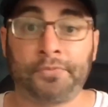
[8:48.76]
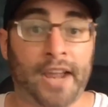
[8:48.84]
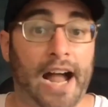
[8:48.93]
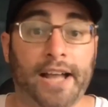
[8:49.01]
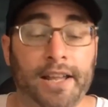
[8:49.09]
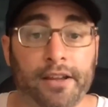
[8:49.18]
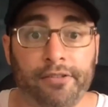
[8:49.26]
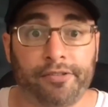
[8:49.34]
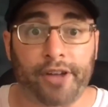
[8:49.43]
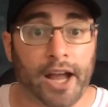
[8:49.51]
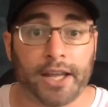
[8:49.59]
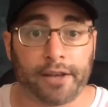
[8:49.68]
I give
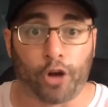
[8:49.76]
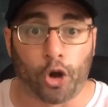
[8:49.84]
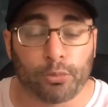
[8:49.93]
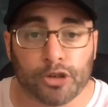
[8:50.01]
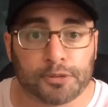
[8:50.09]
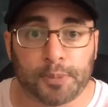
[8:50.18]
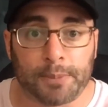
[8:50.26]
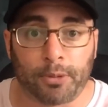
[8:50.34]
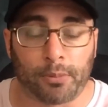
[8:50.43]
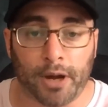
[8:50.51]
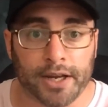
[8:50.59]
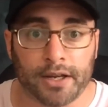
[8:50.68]
homeless people
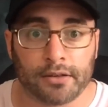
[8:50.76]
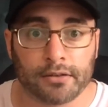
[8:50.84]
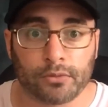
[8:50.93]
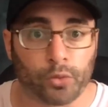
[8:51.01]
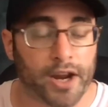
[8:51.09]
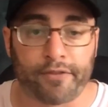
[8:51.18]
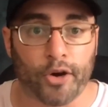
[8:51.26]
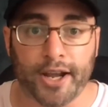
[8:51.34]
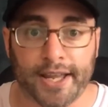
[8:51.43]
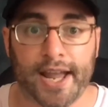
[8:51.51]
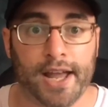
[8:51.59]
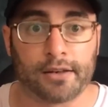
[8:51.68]
money whenever I
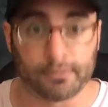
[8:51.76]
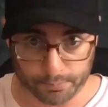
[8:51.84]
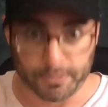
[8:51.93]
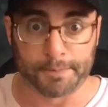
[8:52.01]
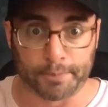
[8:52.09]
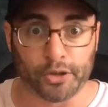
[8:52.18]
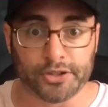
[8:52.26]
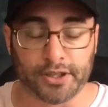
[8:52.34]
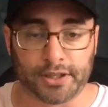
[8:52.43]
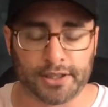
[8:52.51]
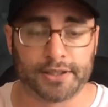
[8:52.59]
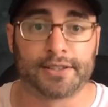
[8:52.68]
can. Me
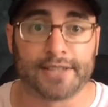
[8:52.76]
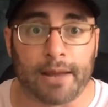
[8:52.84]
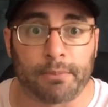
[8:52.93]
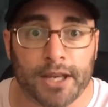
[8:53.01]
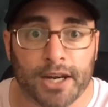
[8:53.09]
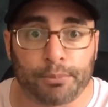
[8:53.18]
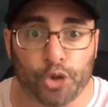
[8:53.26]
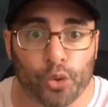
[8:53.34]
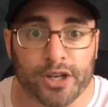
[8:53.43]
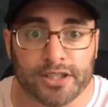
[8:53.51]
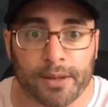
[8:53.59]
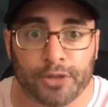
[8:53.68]
personally, does that mean I'm
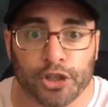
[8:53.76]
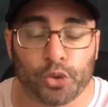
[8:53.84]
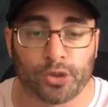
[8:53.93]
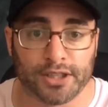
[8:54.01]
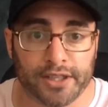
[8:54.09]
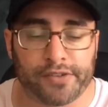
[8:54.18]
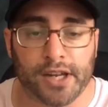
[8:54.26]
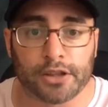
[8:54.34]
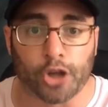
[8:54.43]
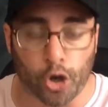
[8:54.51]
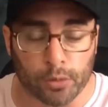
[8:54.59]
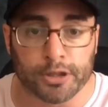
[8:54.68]
doing something to alleviate the
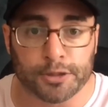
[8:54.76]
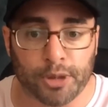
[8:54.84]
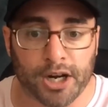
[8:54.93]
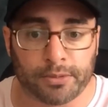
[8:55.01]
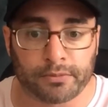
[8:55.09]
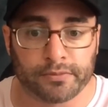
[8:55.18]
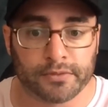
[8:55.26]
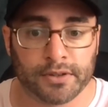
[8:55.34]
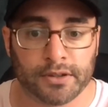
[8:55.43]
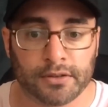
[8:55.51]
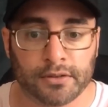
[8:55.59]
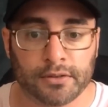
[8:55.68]
homeless problem?
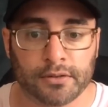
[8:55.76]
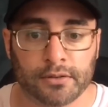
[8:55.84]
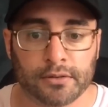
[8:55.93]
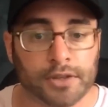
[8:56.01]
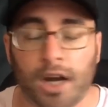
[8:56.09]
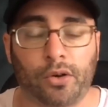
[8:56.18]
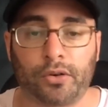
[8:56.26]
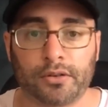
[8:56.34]
No.